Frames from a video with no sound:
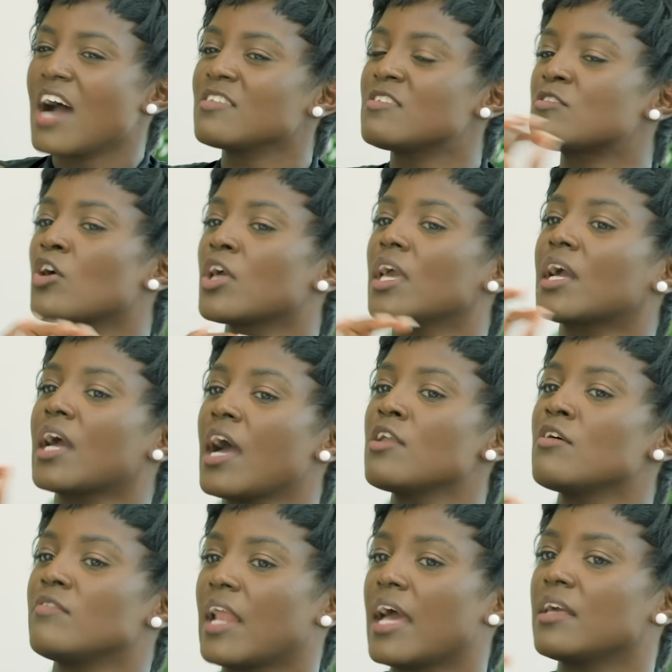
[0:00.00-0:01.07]
And so he
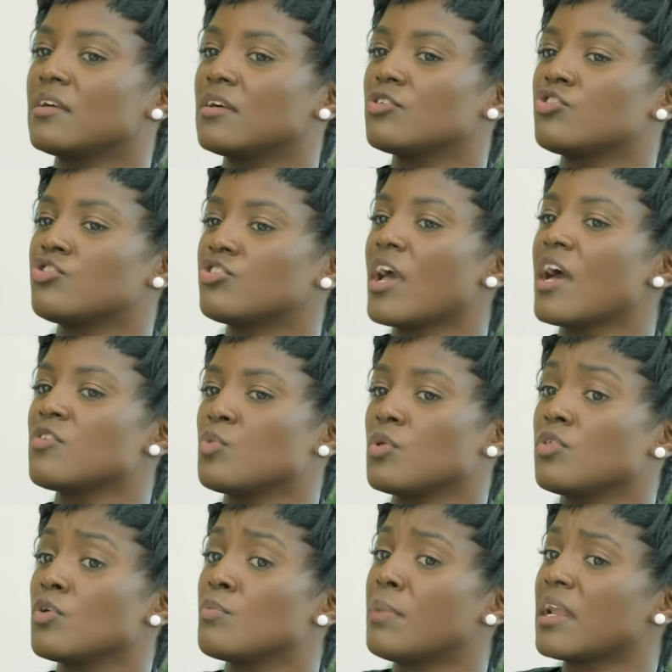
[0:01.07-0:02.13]
kind of like shares
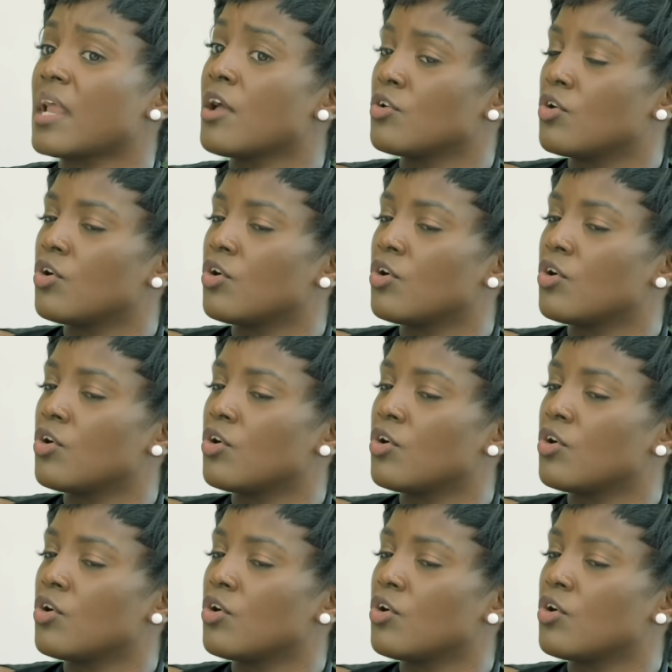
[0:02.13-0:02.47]
with you, but I